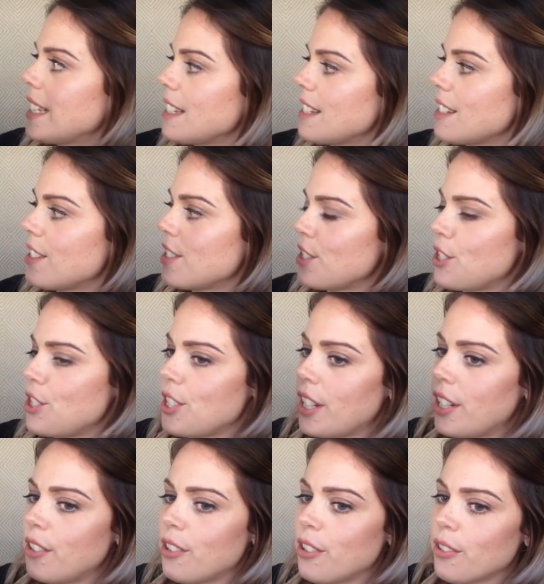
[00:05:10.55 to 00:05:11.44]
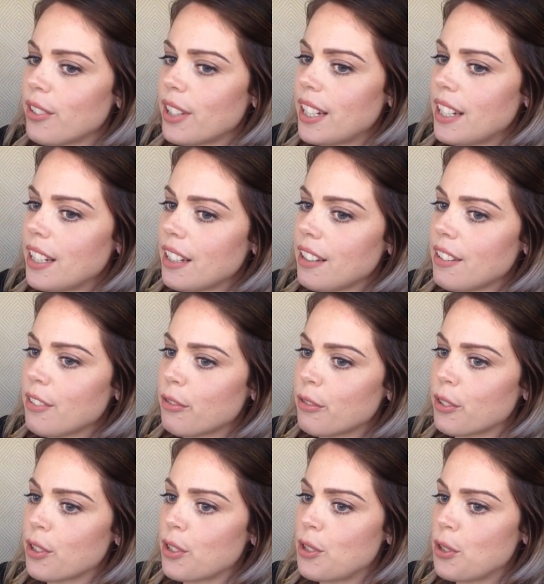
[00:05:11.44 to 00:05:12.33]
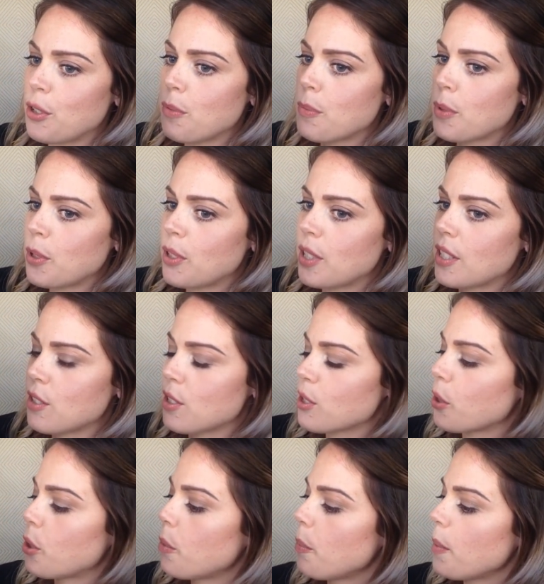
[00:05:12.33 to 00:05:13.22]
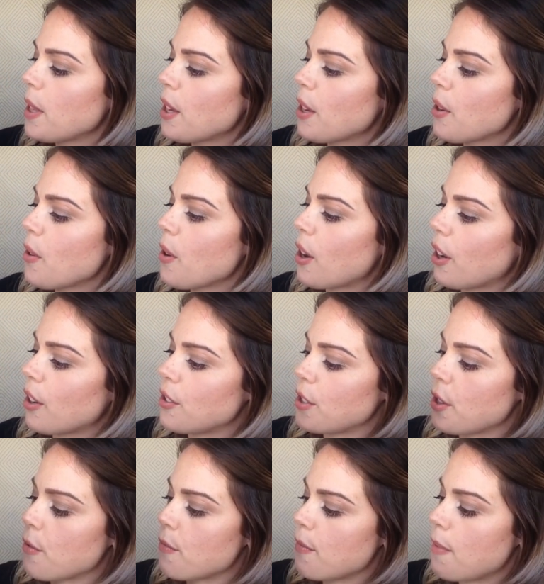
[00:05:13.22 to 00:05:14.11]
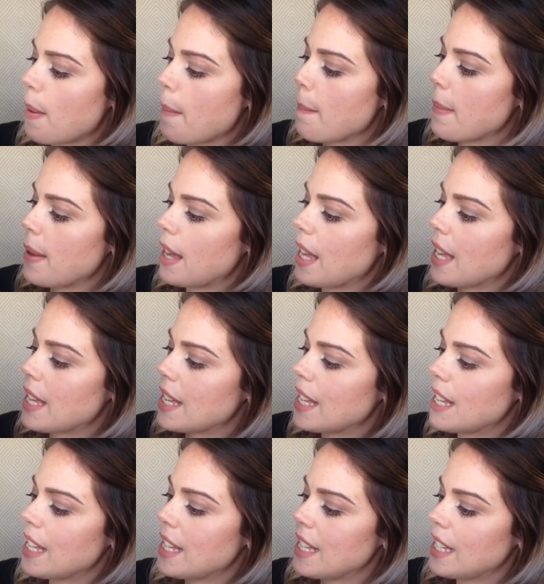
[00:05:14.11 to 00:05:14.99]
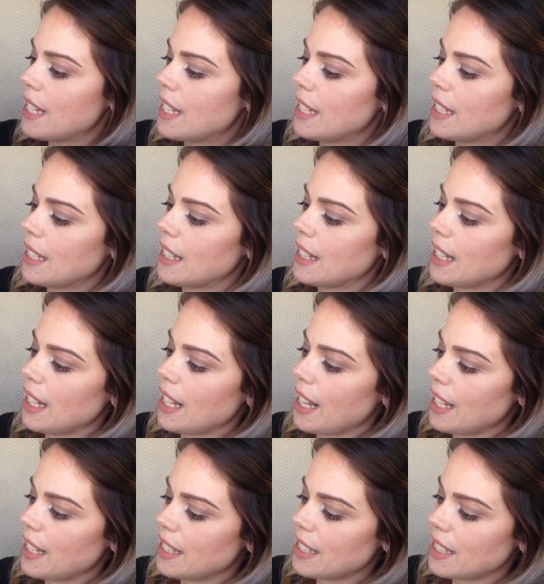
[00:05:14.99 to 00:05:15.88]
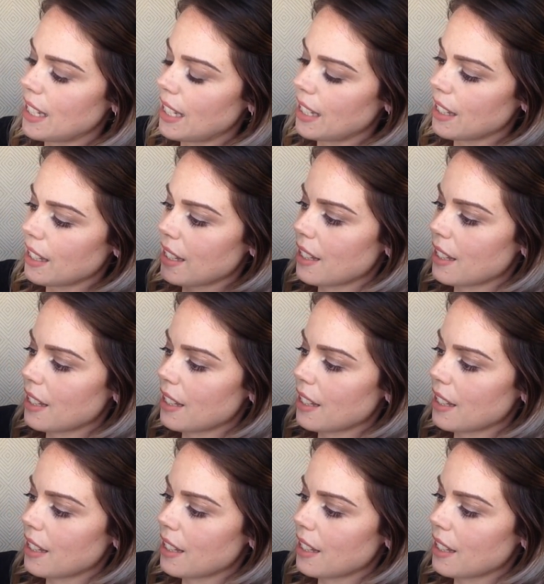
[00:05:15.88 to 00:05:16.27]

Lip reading: This is a general reading for the new moon in Scorpio on November the 18th.